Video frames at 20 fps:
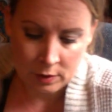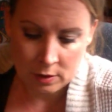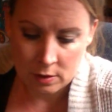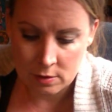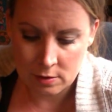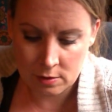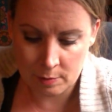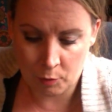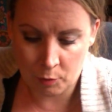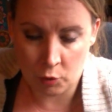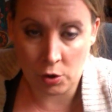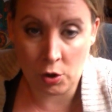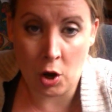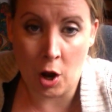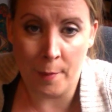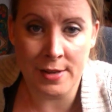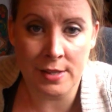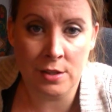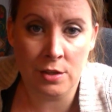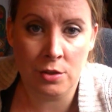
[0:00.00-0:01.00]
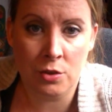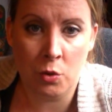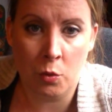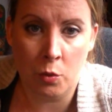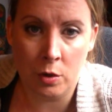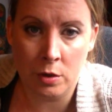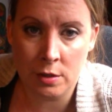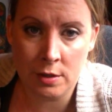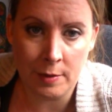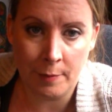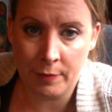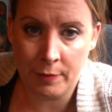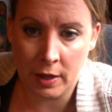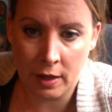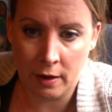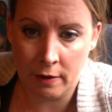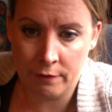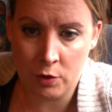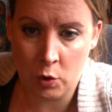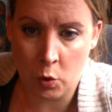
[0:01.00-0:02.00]
some more comments towards
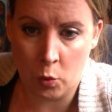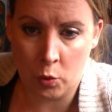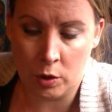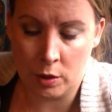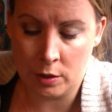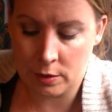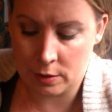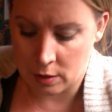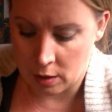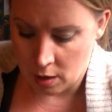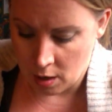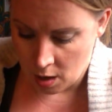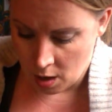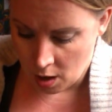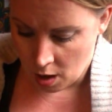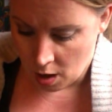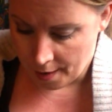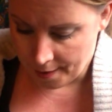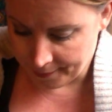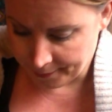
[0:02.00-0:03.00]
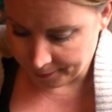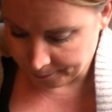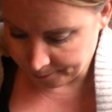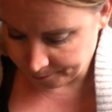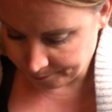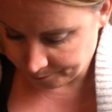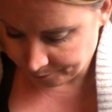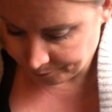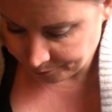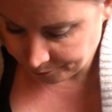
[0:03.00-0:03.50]
something of yours. When